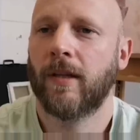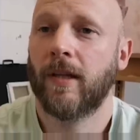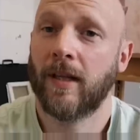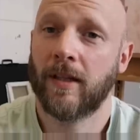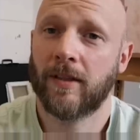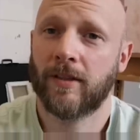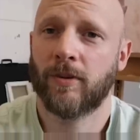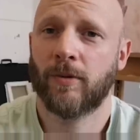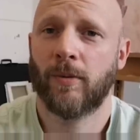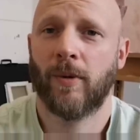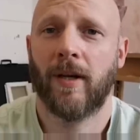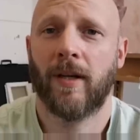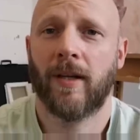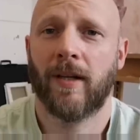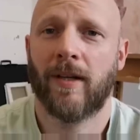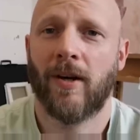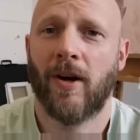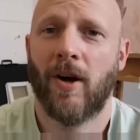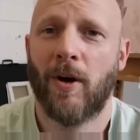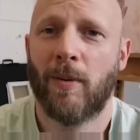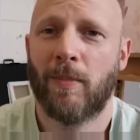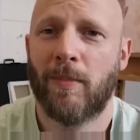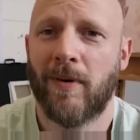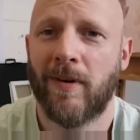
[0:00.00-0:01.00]
He had to wait in the
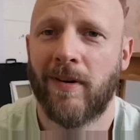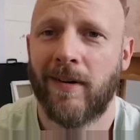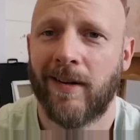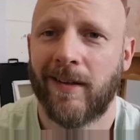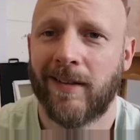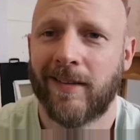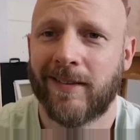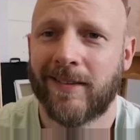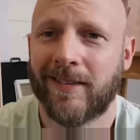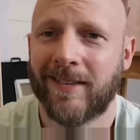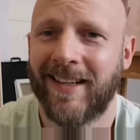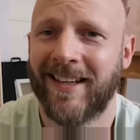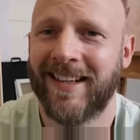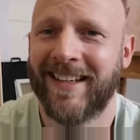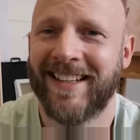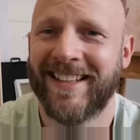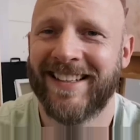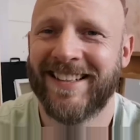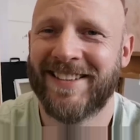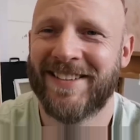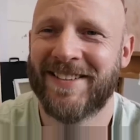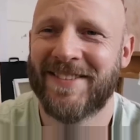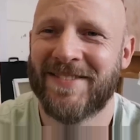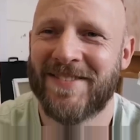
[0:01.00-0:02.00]
car park
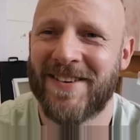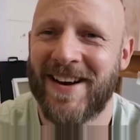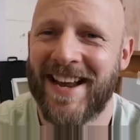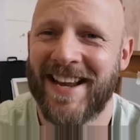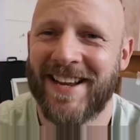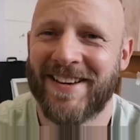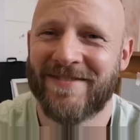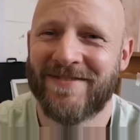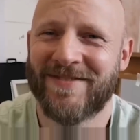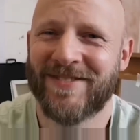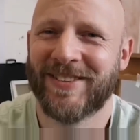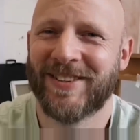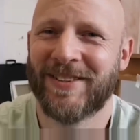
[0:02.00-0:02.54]
waiting